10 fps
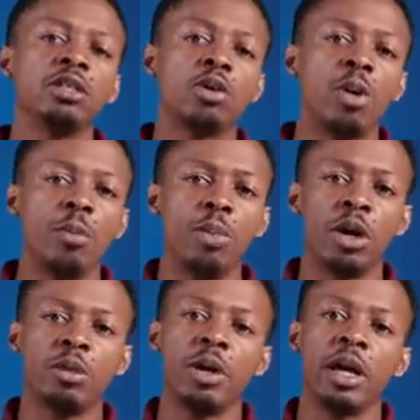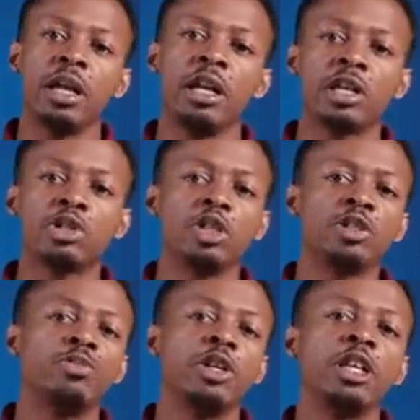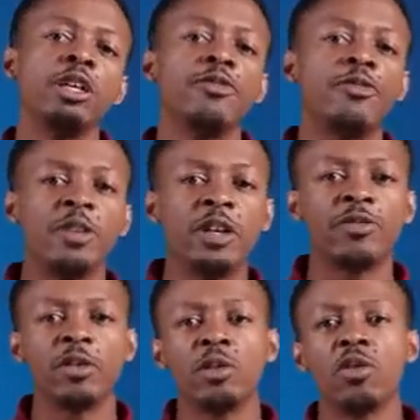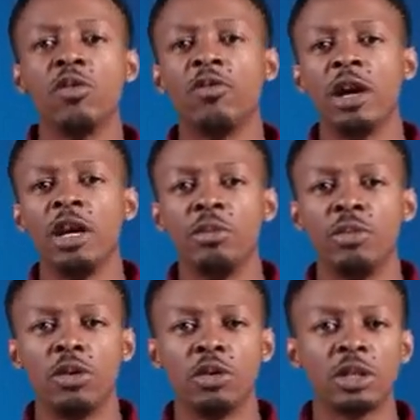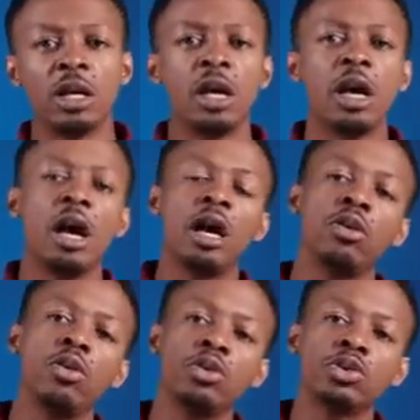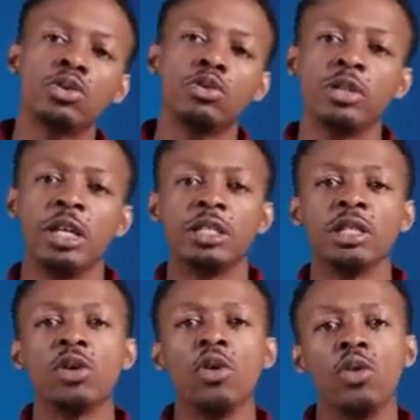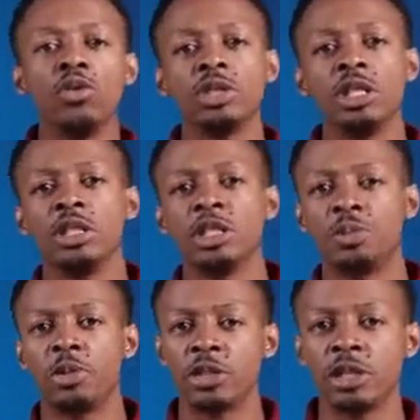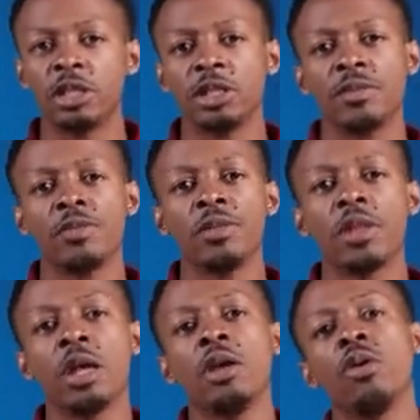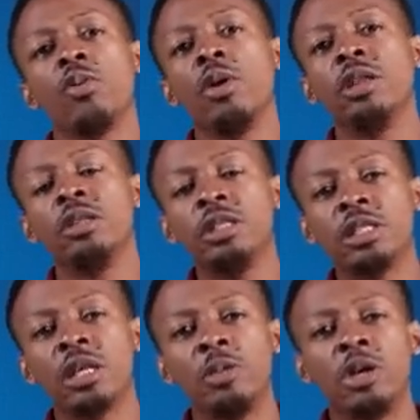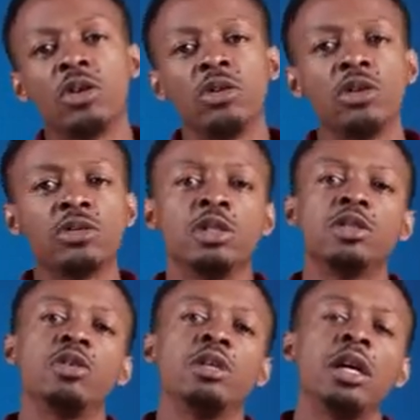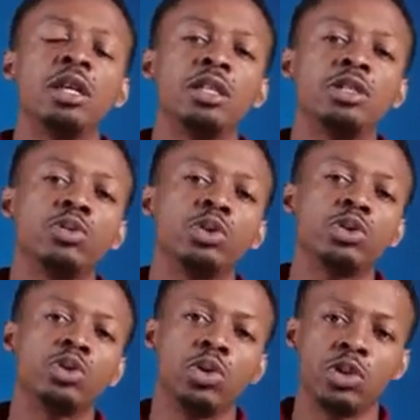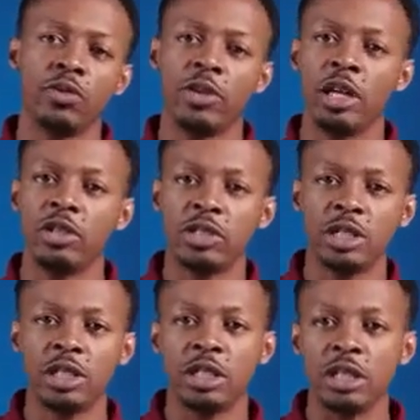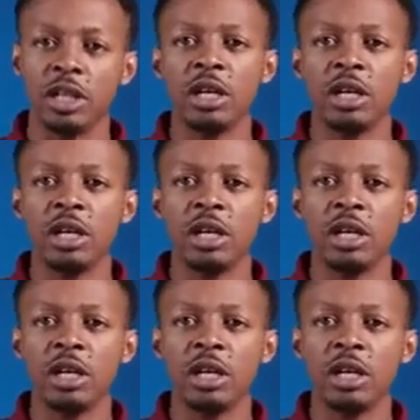the compound by electrons breaking free from the covalent bonds and also creating holes in this process. When this semiconductor is connected to a source of electricity,